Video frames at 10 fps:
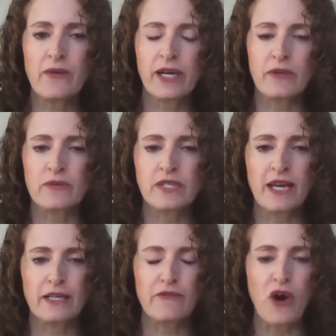and I was
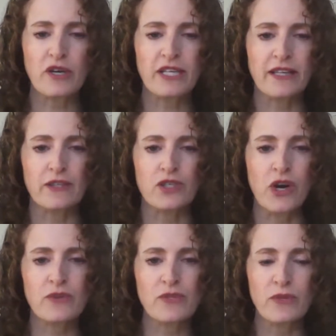kind of auditing the
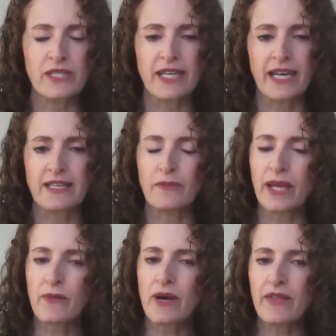charts one day, and I'm
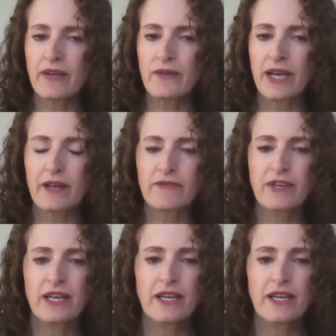like, wow, they don't have